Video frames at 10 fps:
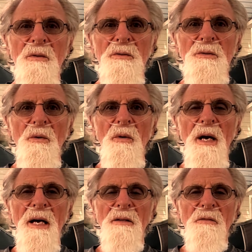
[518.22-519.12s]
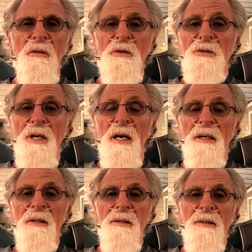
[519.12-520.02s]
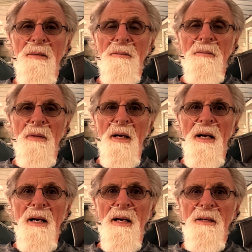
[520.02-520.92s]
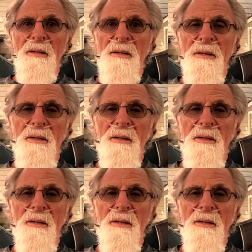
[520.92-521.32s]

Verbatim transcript: So we had the first day, and